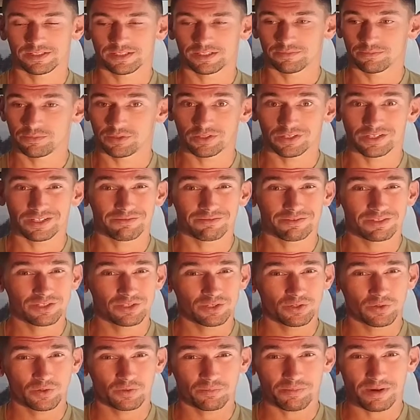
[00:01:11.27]
You can even
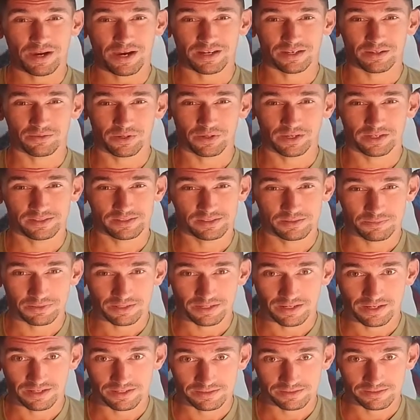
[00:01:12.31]
do it with body weight, to be
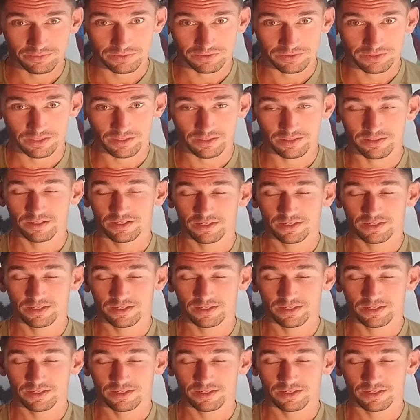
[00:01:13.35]
honest with you.